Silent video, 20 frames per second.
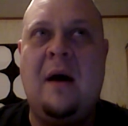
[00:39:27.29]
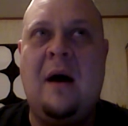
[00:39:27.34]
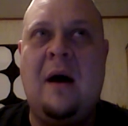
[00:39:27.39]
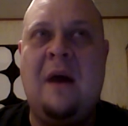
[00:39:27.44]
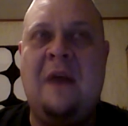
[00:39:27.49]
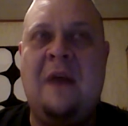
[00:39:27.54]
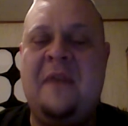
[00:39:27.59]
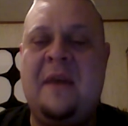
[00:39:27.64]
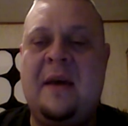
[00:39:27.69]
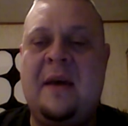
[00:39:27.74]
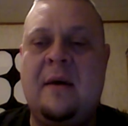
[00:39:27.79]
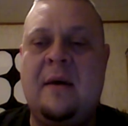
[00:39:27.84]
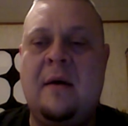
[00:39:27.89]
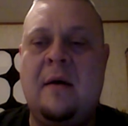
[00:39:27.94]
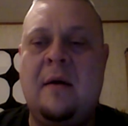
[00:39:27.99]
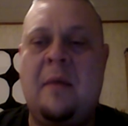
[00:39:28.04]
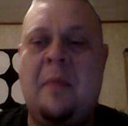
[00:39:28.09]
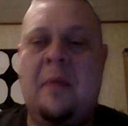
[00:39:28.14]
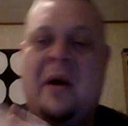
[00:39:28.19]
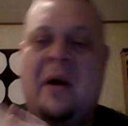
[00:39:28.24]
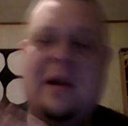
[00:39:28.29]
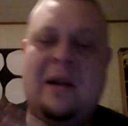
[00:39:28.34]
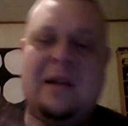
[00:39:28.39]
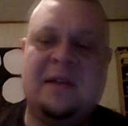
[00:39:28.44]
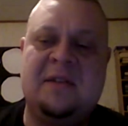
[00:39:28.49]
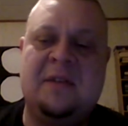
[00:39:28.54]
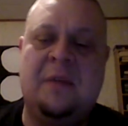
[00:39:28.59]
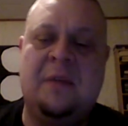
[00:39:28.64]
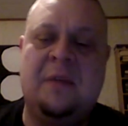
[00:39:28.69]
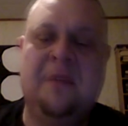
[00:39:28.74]
I think a bundle
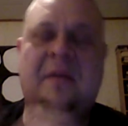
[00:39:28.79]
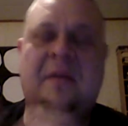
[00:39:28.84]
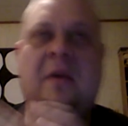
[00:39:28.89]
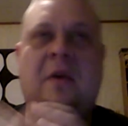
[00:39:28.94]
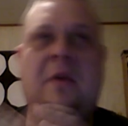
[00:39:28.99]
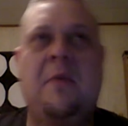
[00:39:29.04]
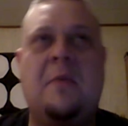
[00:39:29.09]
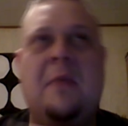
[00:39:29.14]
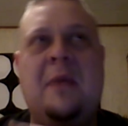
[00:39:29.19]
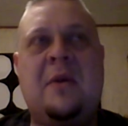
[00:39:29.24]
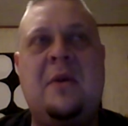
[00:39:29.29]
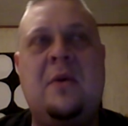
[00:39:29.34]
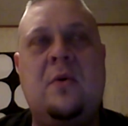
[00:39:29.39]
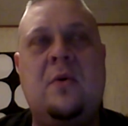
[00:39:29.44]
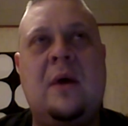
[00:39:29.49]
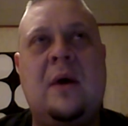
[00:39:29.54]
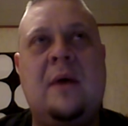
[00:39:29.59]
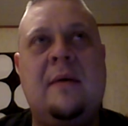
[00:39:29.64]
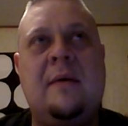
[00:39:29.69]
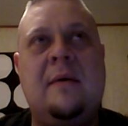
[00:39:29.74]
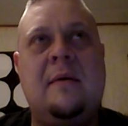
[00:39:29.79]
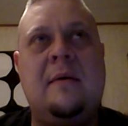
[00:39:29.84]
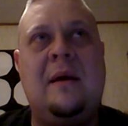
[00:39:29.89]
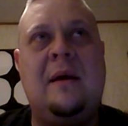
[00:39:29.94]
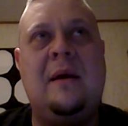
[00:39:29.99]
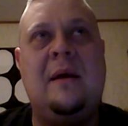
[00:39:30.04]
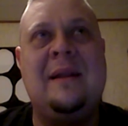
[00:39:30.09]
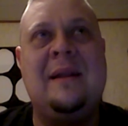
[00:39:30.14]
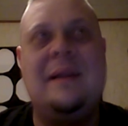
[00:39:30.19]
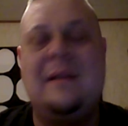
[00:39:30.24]
is something you maybe do at
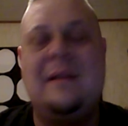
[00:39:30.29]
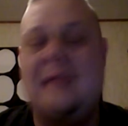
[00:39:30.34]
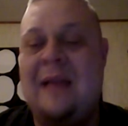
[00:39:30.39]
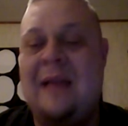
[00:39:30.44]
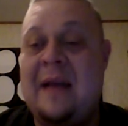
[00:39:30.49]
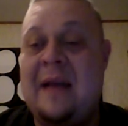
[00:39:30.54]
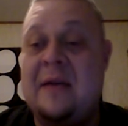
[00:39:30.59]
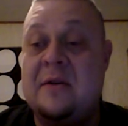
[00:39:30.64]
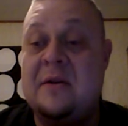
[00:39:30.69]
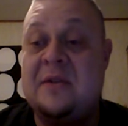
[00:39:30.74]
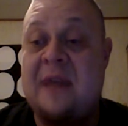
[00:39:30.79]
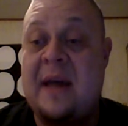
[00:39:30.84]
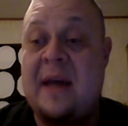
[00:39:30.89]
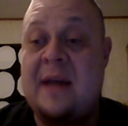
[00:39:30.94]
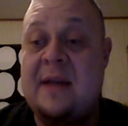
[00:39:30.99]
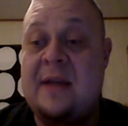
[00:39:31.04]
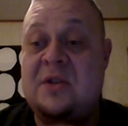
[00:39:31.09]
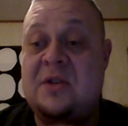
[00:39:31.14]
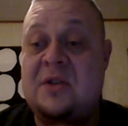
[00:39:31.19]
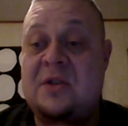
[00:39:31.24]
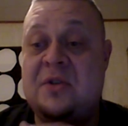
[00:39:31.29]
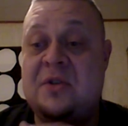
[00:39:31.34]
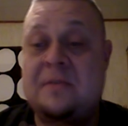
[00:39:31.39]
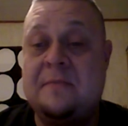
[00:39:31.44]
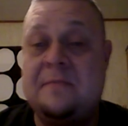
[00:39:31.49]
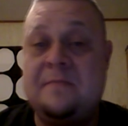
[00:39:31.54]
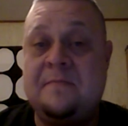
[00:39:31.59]
a little later stage